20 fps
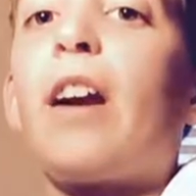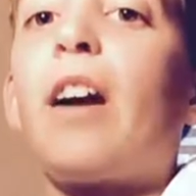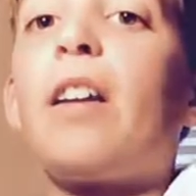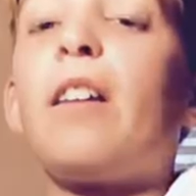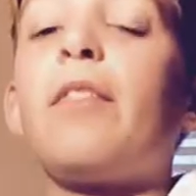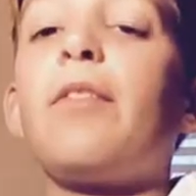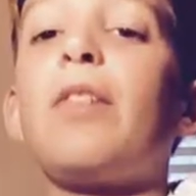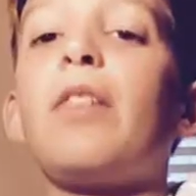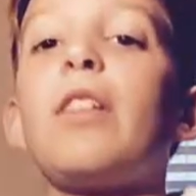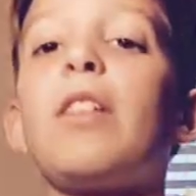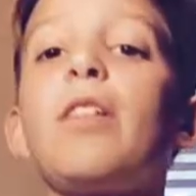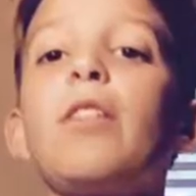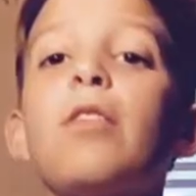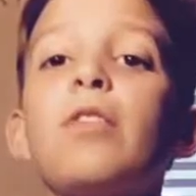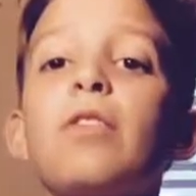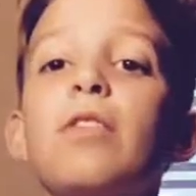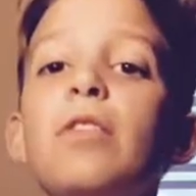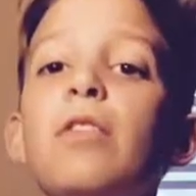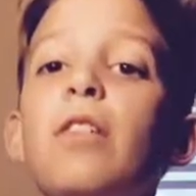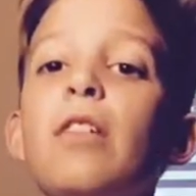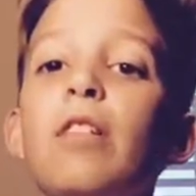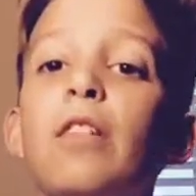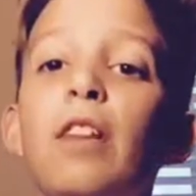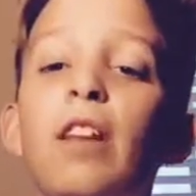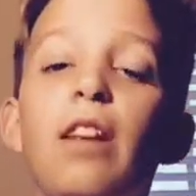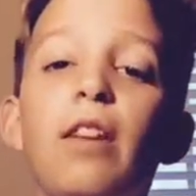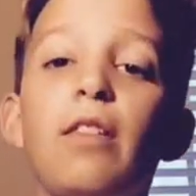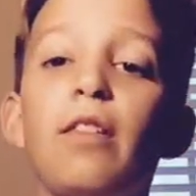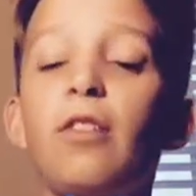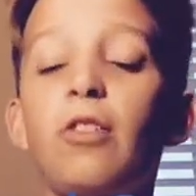hunting videos,
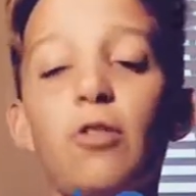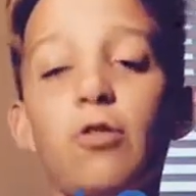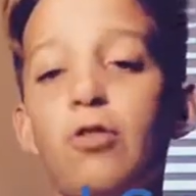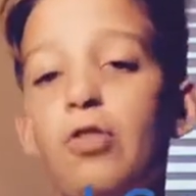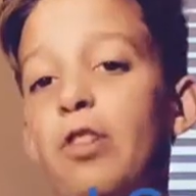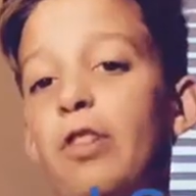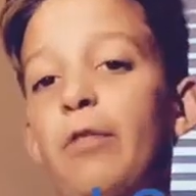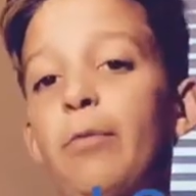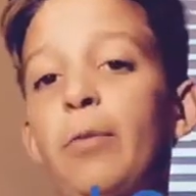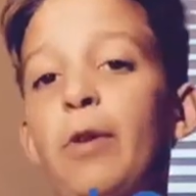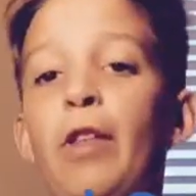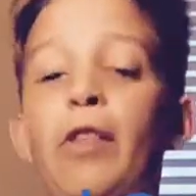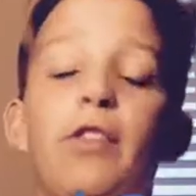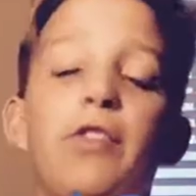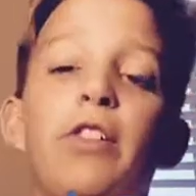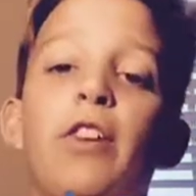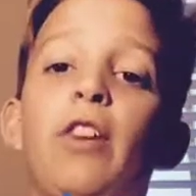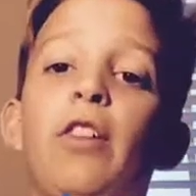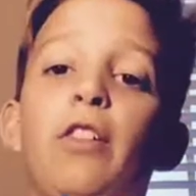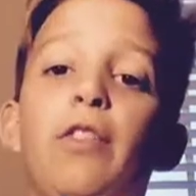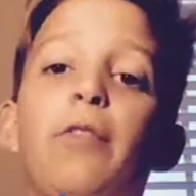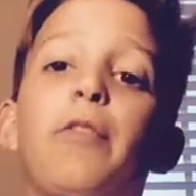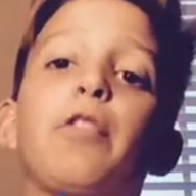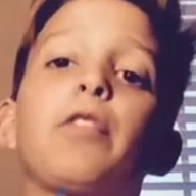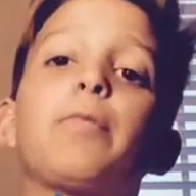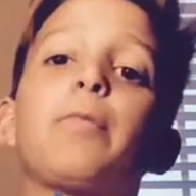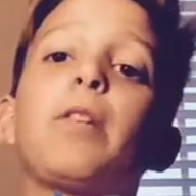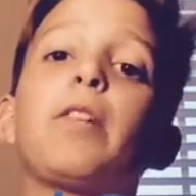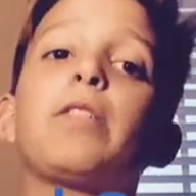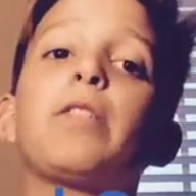then you shouldn't even be on this channel in the
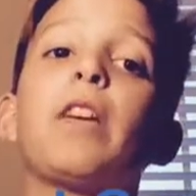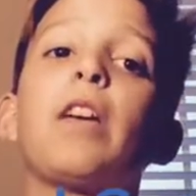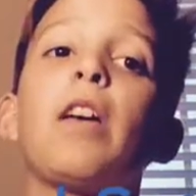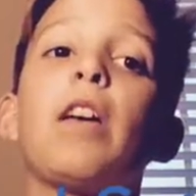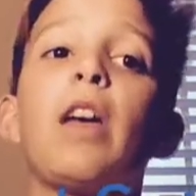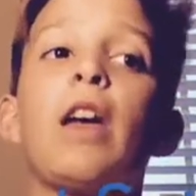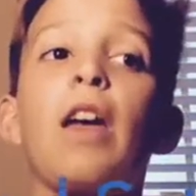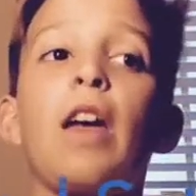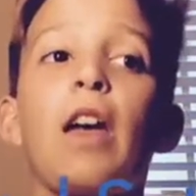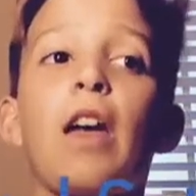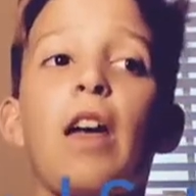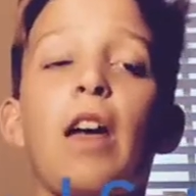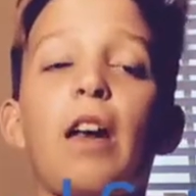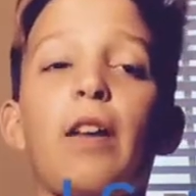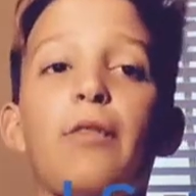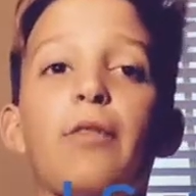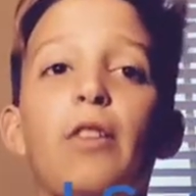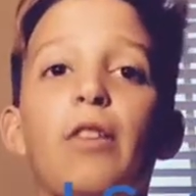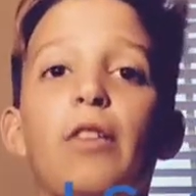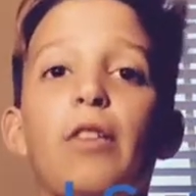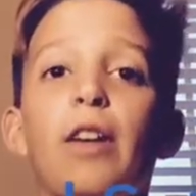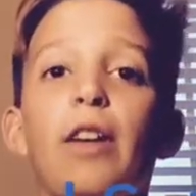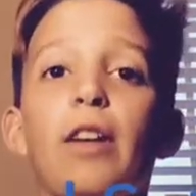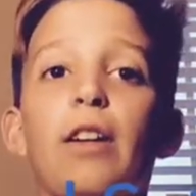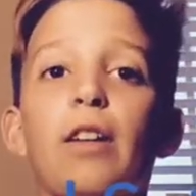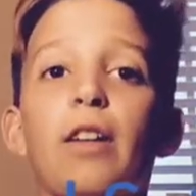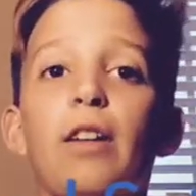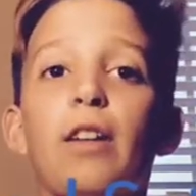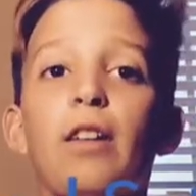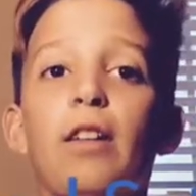first place. And if you don't
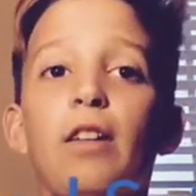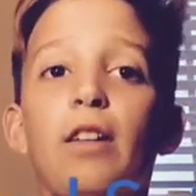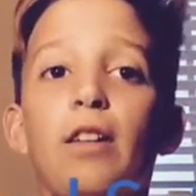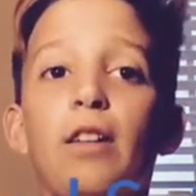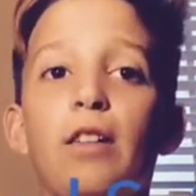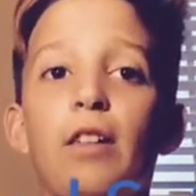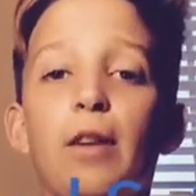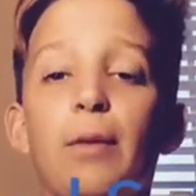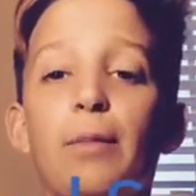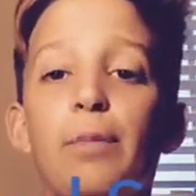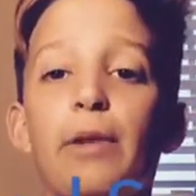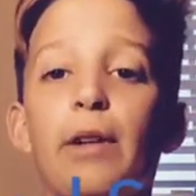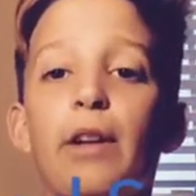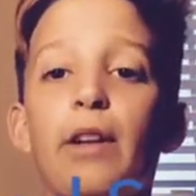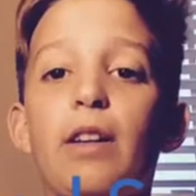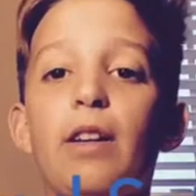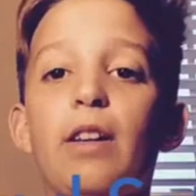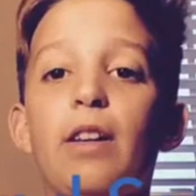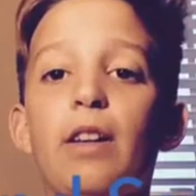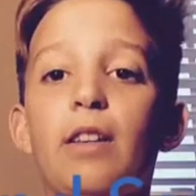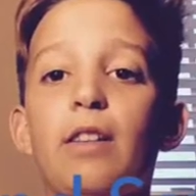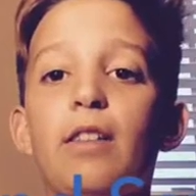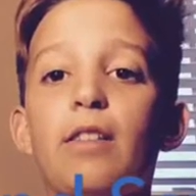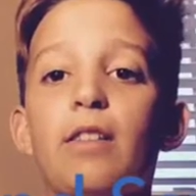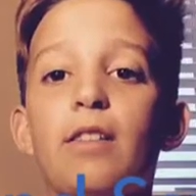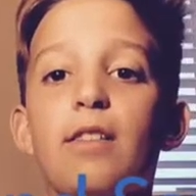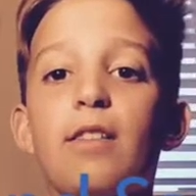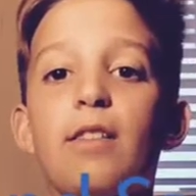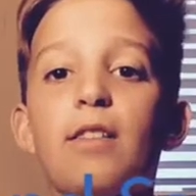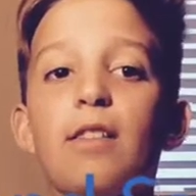like like bloody
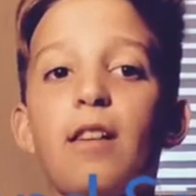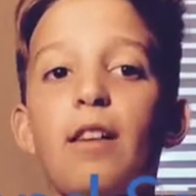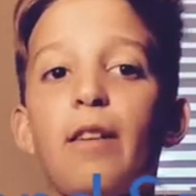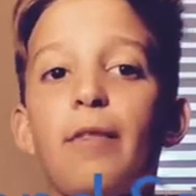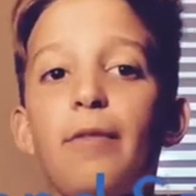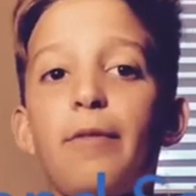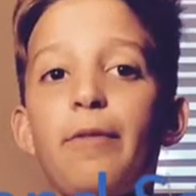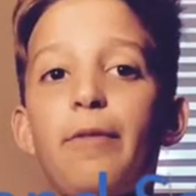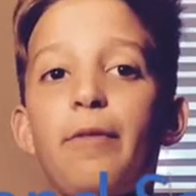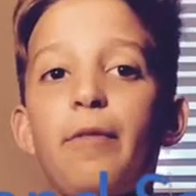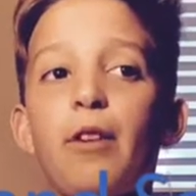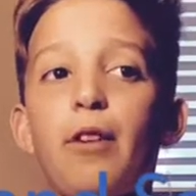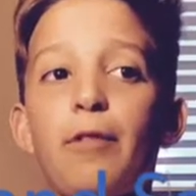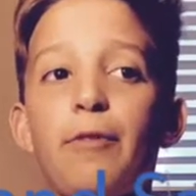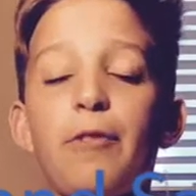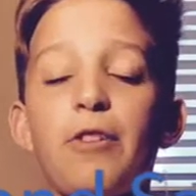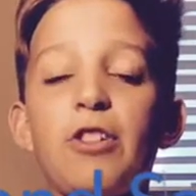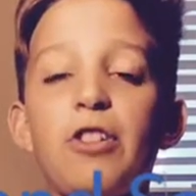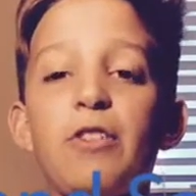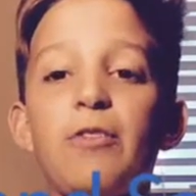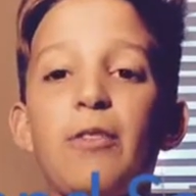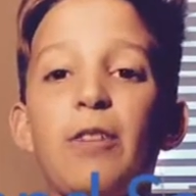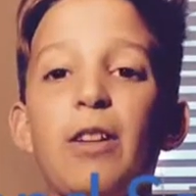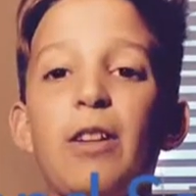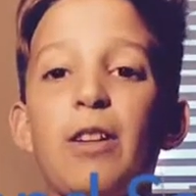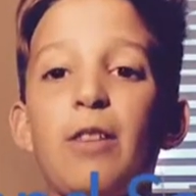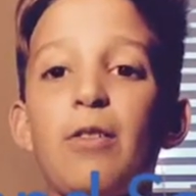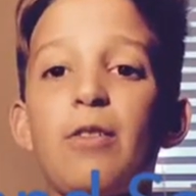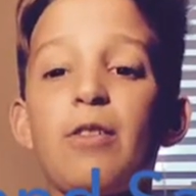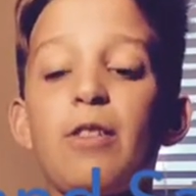stuff or fishing
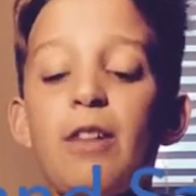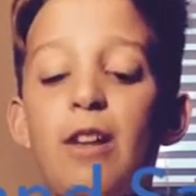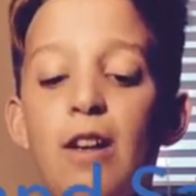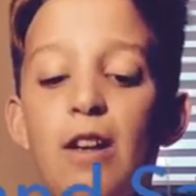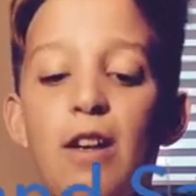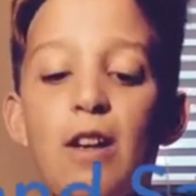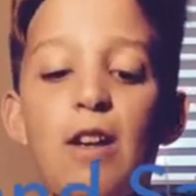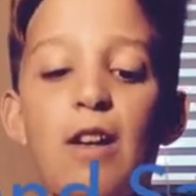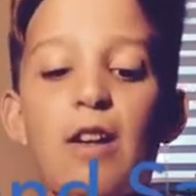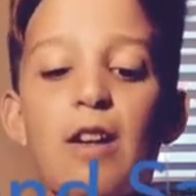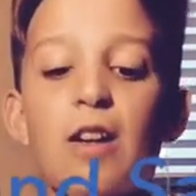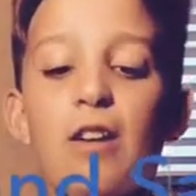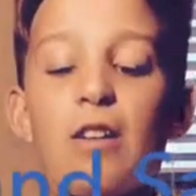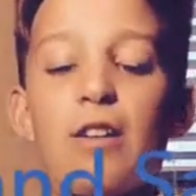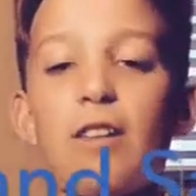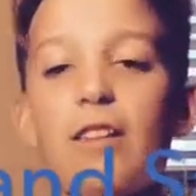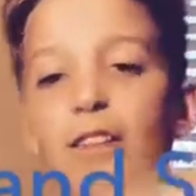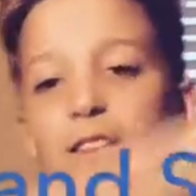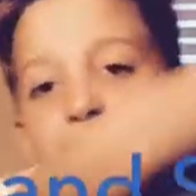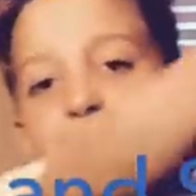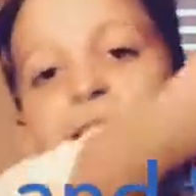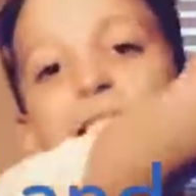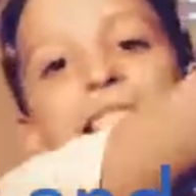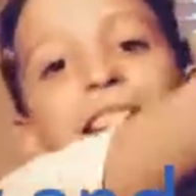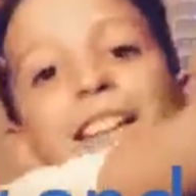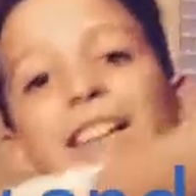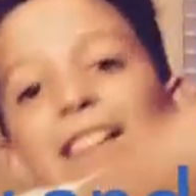videos, then just